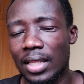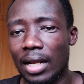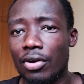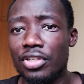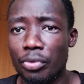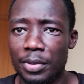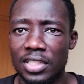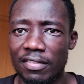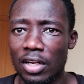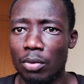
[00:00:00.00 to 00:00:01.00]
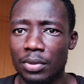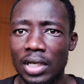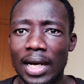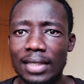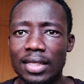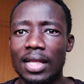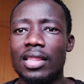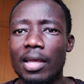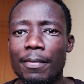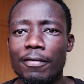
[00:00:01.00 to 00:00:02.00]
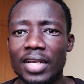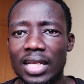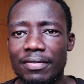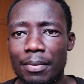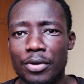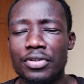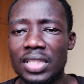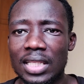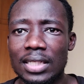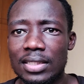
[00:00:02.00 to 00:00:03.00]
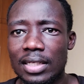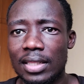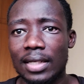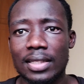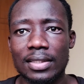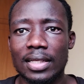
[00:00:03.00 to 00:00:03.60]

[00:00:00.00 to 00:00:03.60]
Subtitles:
that are going to be developed. As a healthcare provider, if I'm using that data in that case,